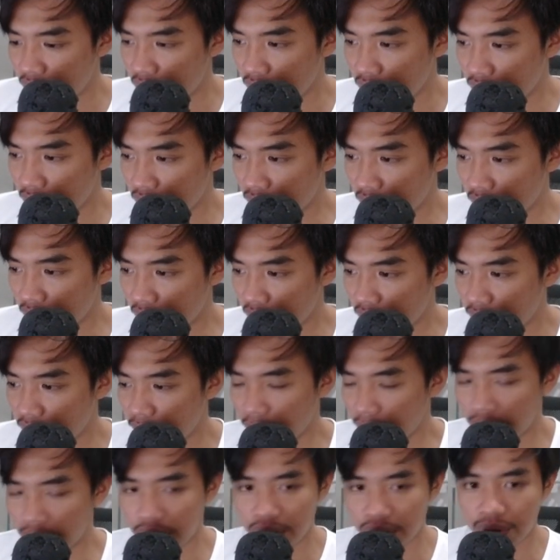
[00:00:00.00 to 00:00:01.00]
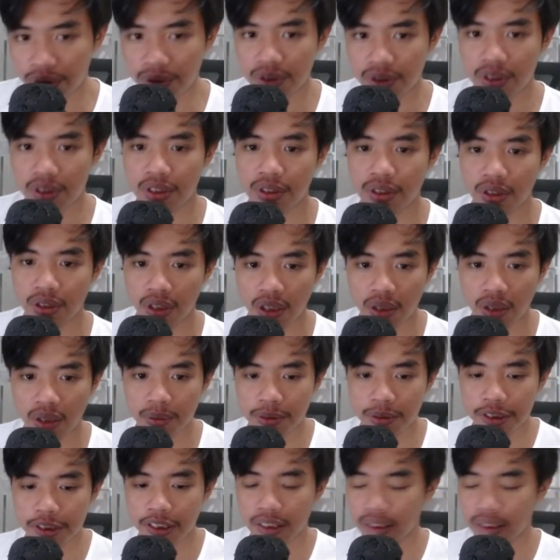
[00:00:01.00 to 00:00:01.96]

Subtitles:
Okay, we choose this object,